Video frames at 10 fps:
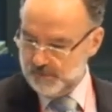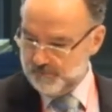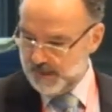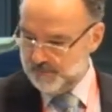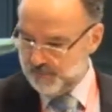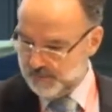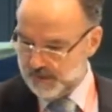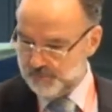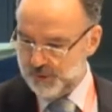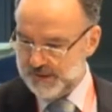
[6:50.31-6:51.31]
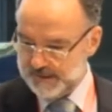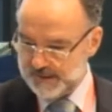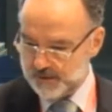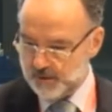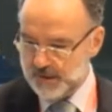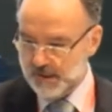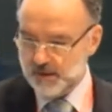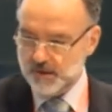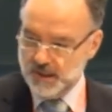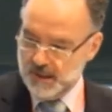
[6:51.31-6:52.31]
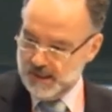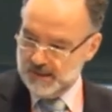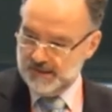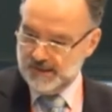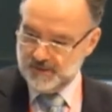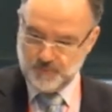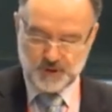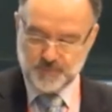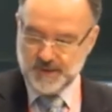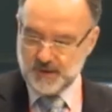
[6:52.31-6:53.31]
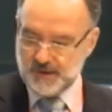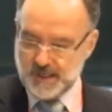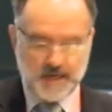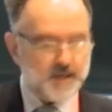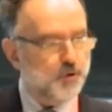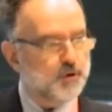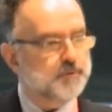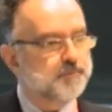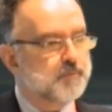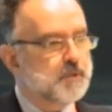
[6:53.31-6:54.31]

my predecessor here did it much better than I could.